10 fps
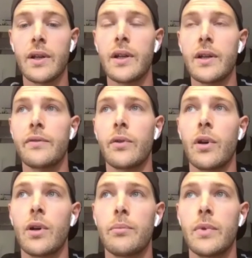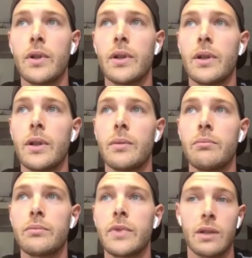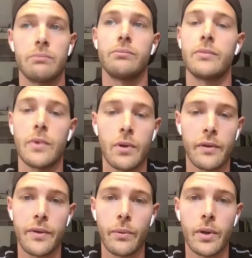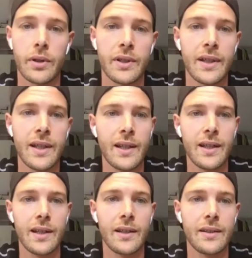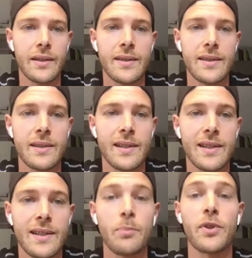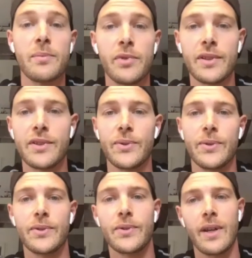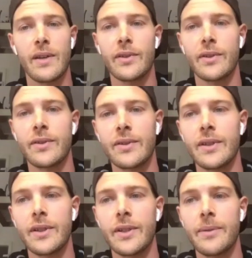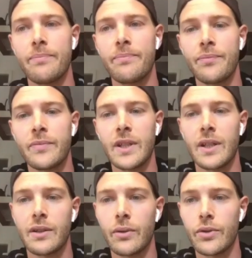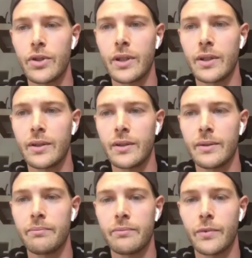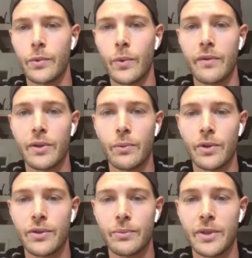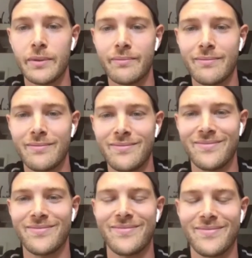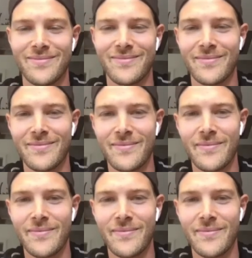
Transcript: from um, yeah, all over the world, and it's, it's possible to to have a good um, yeah coaching um, wherever you want to be. Hmm. yes so